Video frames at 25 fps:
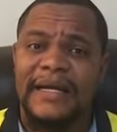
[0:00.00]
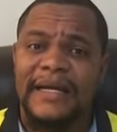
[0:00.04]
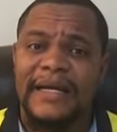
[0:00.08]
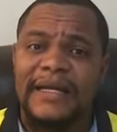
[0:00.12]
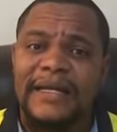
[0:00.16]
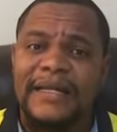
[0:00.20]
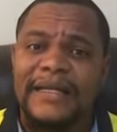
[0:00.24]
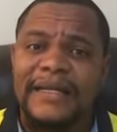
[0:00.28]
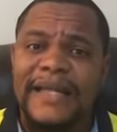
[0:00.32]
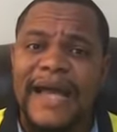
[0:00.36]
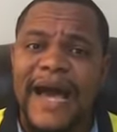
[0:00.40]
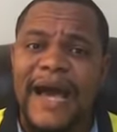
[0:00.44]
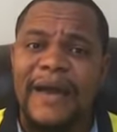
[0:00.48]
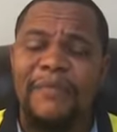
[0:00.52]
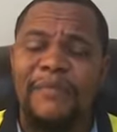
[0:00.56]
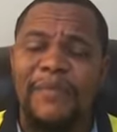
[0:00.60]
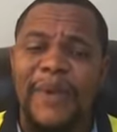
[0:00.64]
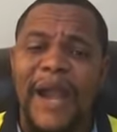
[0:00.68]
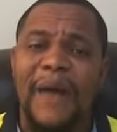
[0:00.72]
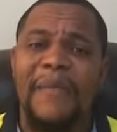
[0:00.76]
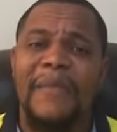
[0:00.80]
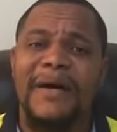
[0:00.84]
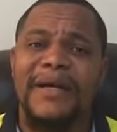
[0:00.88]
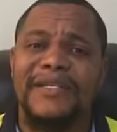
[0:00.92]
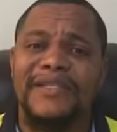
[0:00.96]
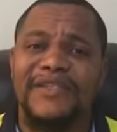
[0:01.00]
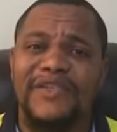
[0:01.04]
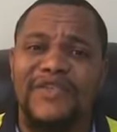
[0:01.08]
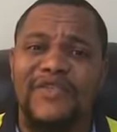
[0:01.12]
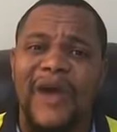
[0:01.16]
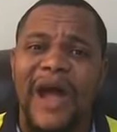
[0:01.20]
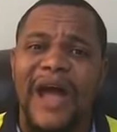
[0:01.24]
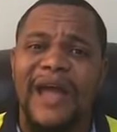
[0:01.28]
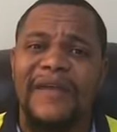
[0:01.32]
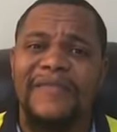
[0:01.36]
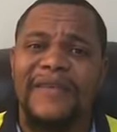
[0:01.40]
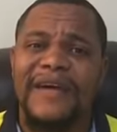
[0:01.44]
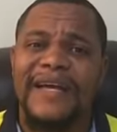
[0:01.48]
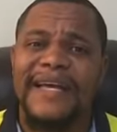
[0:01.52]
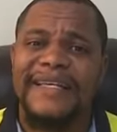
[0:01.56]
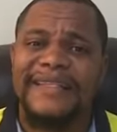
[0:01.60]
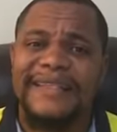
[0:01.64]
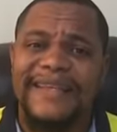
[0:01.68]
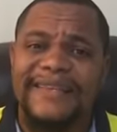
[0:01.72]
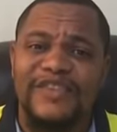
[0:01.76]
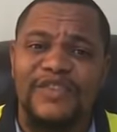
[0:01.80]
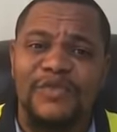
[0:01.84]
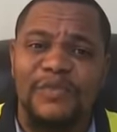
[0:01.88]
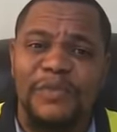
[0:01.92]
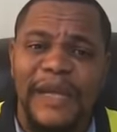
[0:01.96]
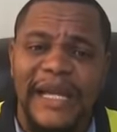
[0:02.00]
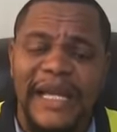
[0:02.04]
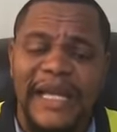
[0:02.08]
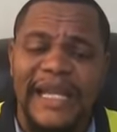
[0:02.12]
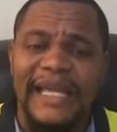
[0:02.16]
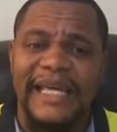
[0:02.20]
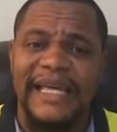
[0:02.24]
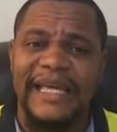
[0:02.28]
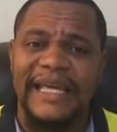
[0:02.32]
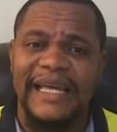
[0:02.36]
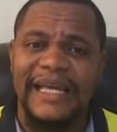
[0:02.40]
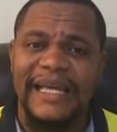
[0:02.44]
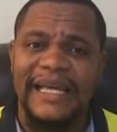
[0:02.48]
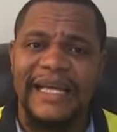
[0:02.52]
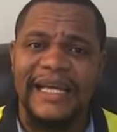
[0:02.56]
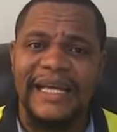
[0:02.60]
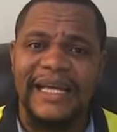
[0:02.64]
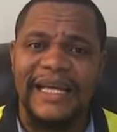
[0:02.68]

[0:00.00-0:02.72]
Nat Blaman's driver is explaining,